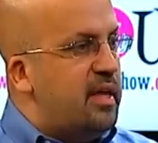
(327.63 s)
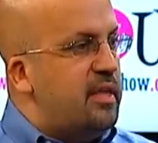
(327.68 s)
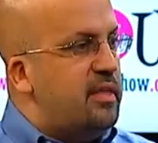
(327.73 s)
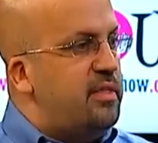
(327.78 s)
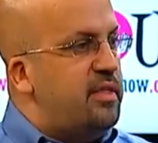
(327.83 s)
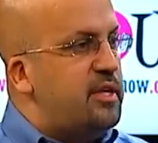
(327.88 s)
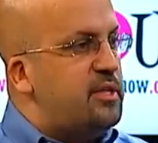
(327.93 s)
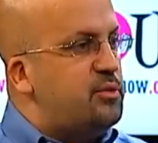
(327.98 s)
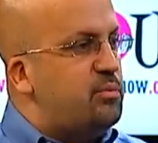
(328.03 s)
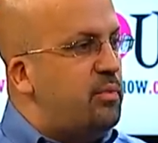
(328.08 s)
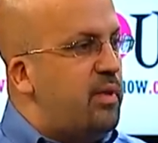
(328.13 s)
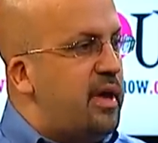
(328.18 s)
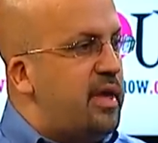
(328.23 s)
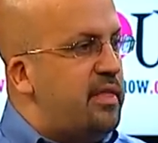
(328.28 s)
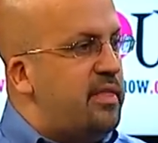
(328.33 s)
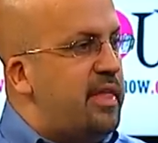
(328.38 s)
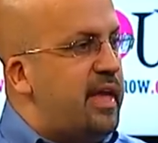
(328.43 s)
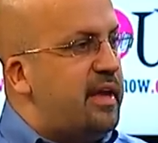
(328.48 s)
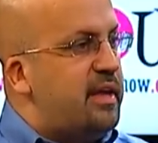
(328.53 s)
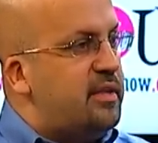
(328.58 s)
This way
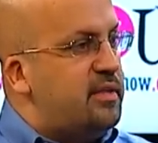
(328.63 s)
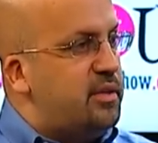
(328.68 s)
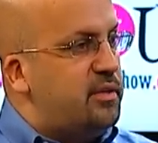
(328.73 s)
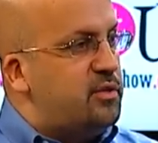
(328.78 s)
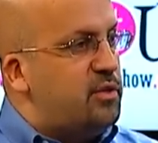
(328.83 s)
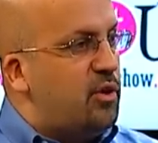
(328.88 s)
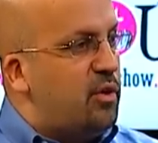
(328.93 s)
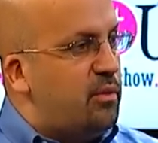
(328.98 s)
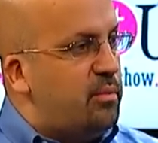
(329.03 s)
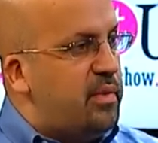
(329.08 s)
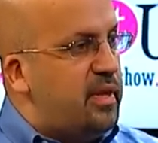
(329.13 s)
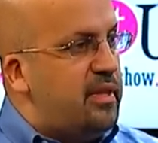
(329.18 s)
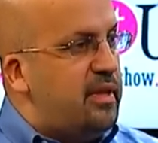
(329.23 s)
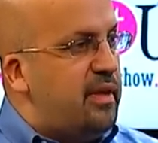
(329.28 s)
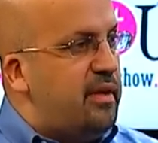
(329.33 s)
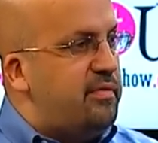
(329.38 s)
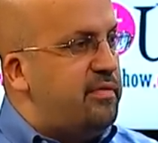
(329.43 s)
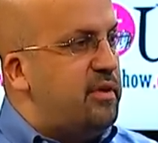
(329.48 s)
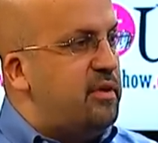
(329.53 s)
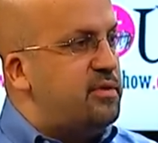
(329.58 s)
they could determine
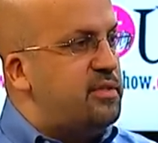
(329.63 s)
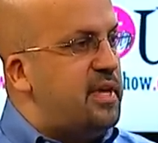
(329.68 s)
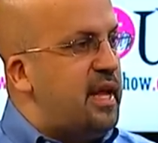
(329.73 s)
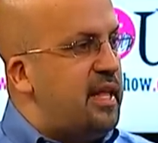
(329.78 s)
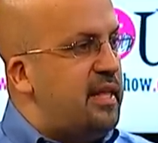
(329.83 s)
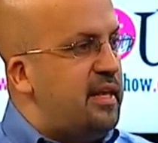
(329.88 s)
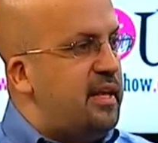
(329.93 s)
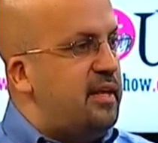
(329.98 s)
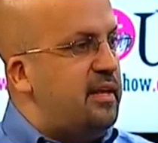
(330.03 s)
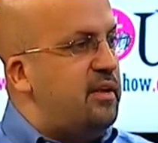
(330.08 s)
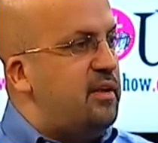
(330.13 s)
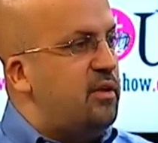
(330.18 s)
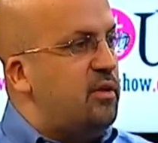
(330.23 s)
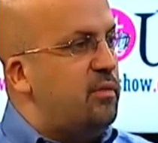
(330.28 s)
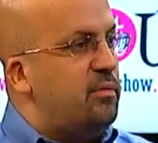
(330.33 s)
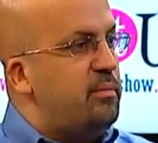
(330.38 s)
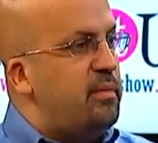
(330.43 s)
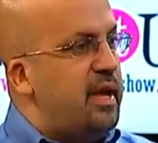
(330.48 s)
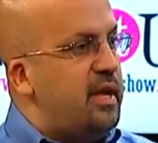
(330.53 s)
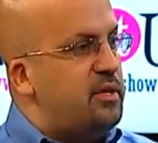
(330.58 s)
if there's any
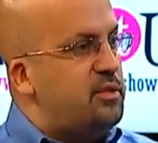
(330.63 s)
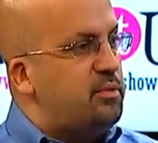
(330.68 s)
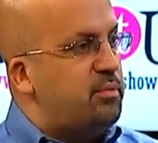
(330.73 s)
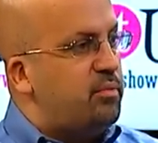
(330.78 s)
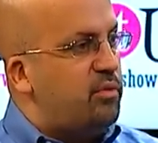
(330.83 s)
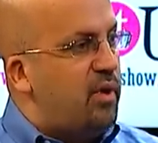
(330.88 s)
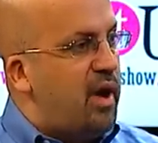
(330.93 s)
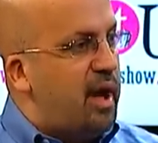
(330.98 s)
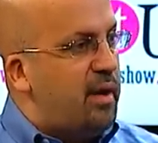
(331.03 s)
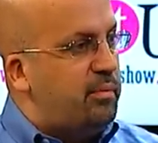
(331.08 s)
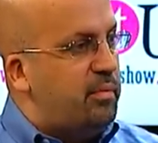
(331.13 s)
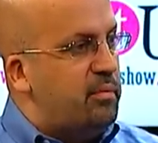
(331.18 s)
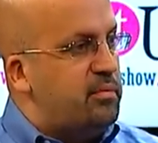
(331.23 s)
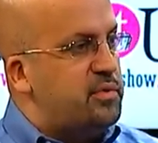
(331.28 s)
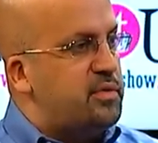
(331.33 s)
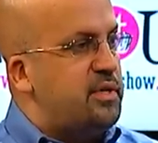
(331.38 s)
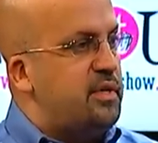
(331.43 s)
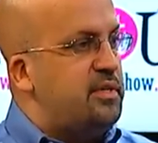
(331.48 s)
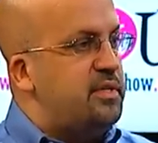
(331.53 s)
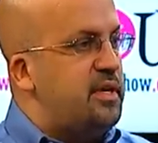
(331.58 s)
major
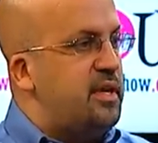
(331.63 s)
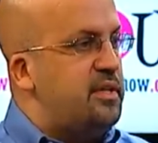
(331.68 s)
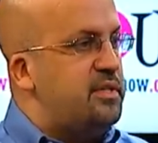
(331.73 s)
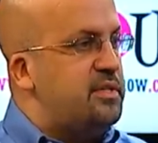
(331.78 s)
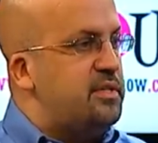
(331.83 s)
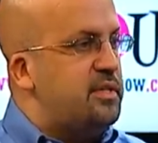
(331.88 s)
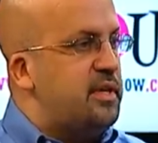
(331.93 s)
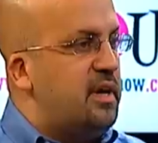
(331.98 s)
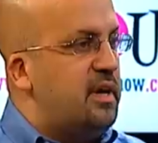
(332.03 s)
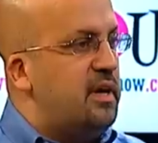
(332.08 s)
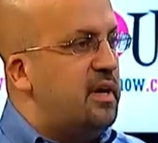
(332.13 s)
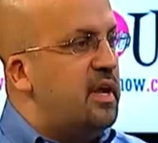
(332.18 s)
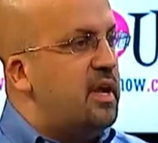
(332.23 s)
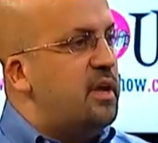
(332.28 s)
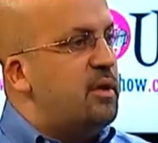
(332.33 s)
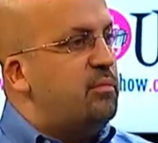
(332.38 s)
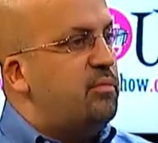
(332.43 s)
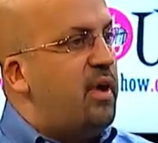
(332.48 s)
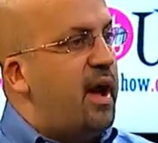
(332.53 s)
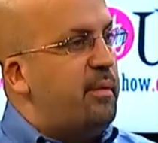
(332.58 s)
problems, such as
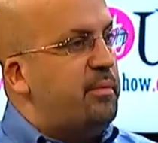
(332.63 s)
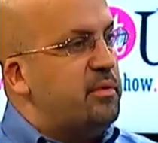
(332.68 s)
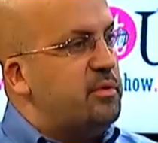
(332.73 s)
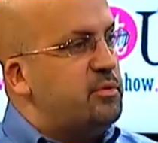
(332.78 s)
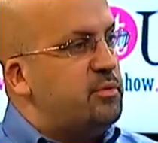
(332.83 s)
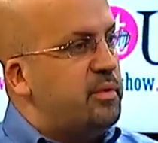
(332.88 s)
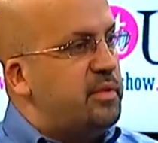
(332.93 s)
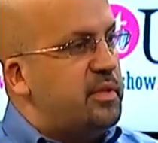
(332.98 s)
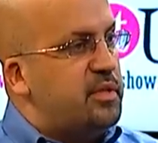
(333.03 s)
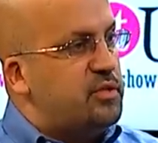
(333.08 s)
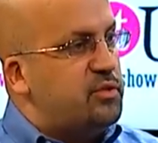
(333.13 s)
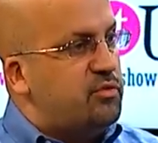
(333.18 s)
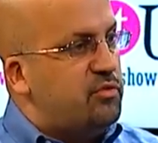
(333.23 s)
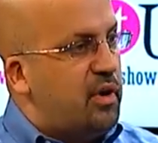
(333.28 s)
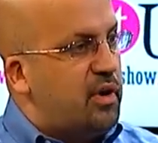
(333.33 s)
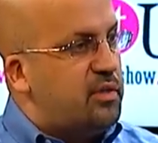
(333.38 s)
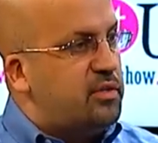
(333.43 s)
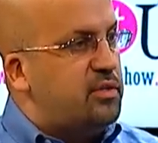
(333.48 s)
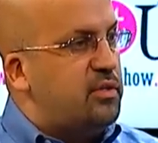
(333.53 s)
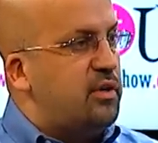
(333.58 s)
problems with the
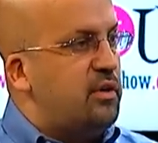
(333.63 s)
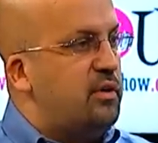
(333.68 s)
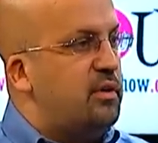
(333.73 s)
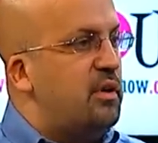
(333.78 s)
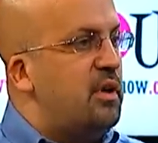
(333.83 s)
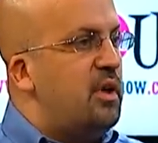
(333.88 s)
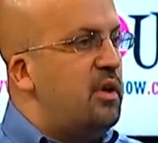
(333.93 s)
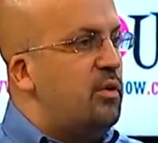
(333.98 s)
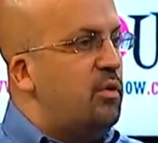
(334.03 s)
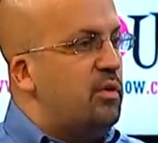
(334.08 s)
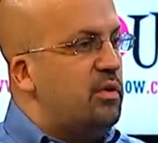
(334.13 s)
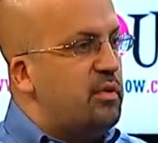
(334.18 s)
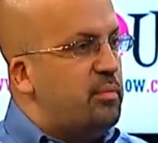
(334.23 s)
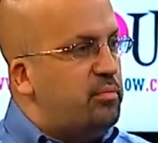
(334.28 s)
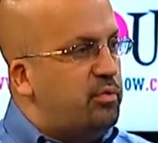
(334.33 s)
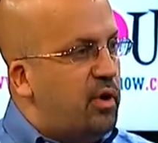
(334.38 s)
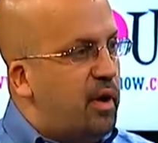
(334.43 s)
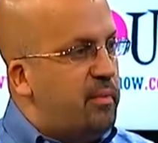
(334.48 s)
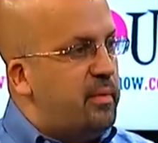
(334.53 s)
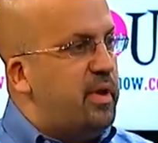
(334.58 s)
structure or the
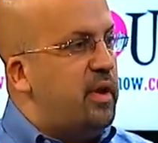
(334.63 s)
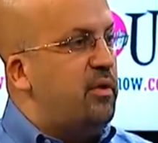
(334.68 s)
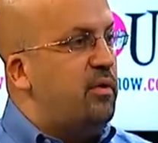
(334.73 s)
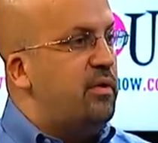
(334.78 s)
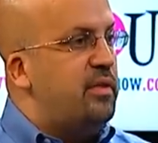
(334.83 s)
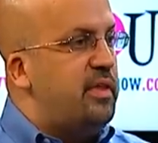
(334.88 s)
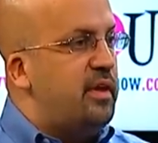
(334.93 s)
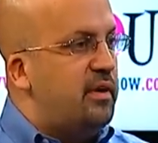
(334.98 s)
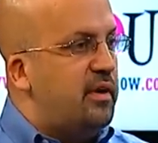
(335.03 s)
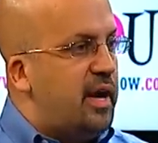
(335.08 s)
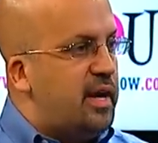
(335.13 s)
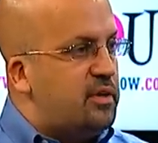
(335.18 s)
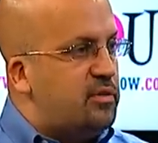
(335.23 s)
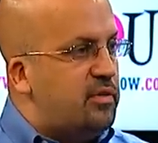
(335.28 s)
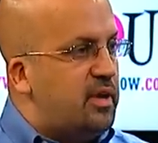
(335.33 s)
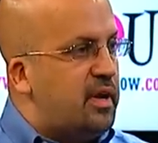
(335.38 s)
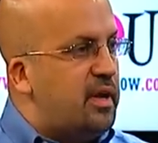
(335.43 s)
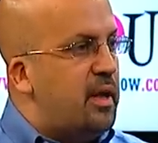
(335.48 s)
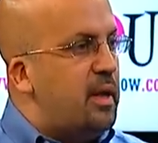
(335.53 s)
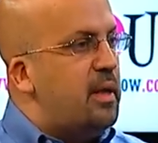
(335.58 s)
plumbing or the
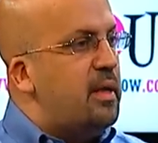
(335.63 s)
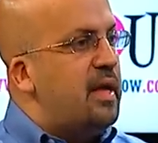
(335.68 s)
electric,